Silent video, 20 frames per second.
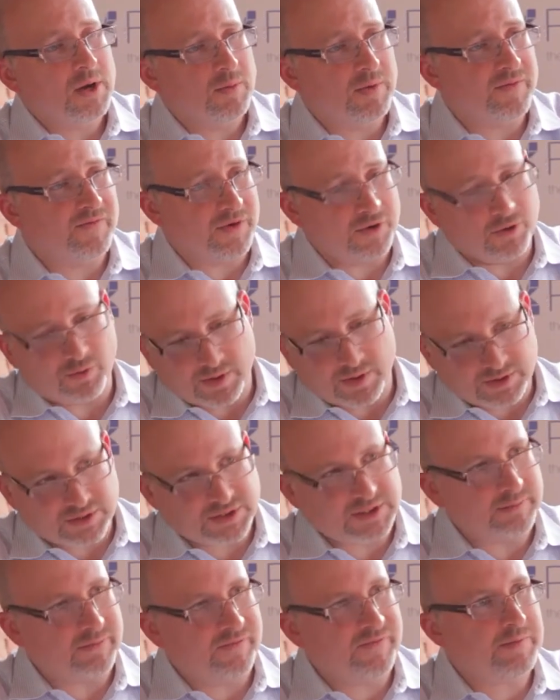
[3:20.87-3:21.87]
We've underwritten
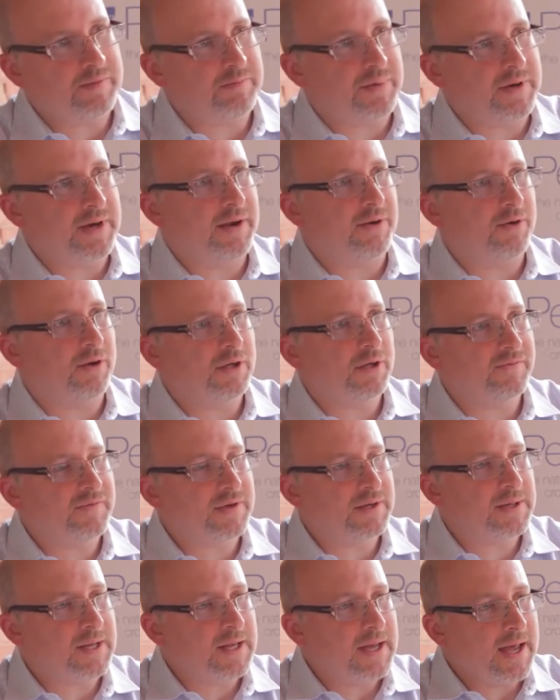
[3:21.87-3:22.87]
some of it, but not all of it.